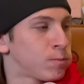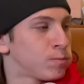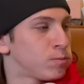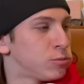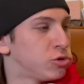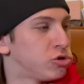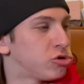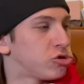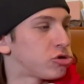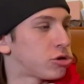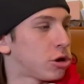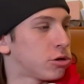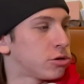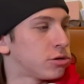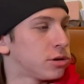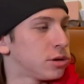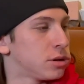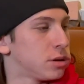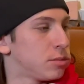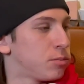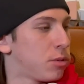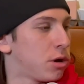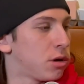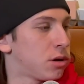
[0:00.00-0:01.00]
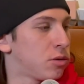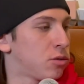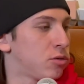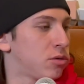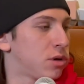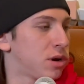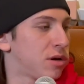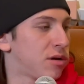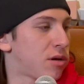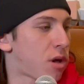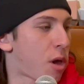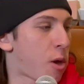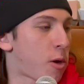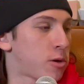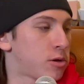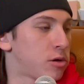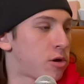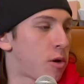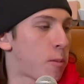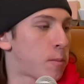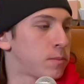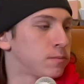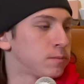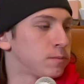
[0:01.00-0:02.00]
You stir it in the butter or whatever? I don't know.